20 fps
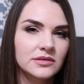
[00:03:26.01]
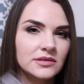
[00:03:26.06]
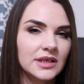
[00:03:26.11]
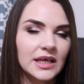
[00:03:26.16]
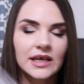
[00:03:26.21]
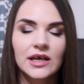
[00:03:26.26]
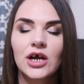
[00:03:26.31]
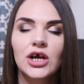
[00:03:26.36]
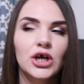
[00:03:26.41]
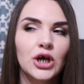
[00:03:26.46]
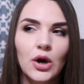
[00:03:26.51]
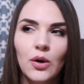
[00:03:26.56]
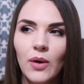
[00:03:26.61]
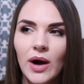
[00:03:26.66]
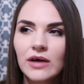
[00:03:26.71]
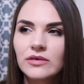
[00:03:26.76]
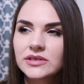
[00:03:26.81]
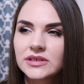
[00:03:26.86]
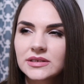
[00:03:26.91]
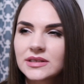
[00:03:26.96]
like go
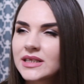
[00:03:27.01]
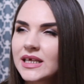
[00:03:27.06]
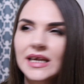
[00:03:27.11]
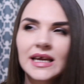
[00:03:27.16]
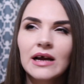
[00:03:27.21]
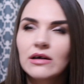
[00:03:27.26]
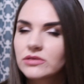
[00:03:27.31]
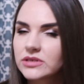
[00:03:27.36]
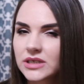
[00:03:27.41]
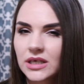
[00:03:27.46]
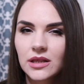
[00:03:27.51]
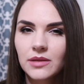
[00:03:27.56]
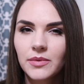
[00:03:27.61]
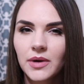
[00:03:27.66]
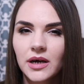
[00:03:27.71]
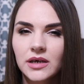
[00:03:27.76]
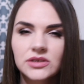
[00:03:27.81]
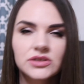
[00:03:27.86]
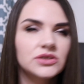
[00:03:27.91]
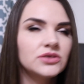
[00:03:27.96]
out, think outside the
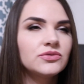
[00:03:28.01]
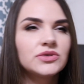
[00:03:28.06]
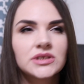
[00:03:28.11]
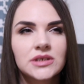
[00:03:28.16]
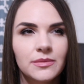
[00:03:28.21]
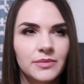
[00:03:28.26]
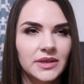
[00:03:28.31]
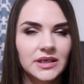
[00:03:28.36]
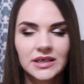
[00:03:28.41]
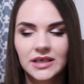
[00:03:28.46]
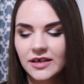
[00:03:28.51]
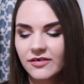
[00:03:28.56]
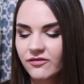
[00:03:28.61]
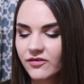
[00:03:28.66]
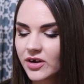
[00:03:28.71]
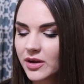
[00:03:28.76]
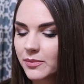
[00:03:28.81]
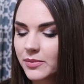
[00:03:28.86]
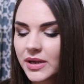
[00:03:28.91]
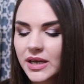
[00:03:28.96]
box, do something different.